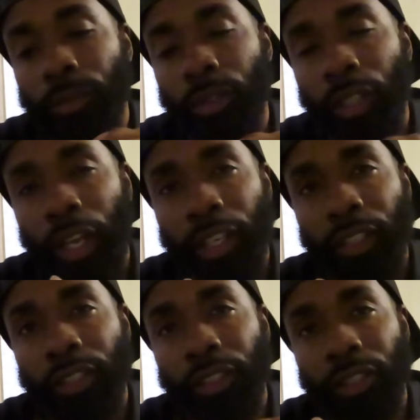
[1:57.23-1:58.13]

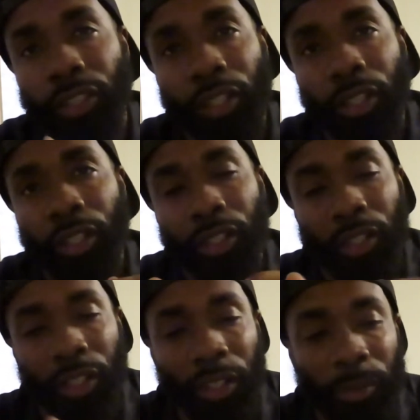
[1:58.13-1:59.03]
like, share,
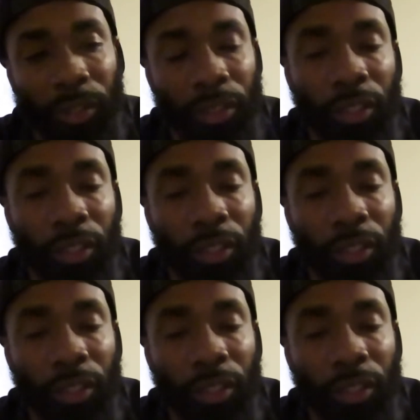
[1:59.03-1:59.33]
comment.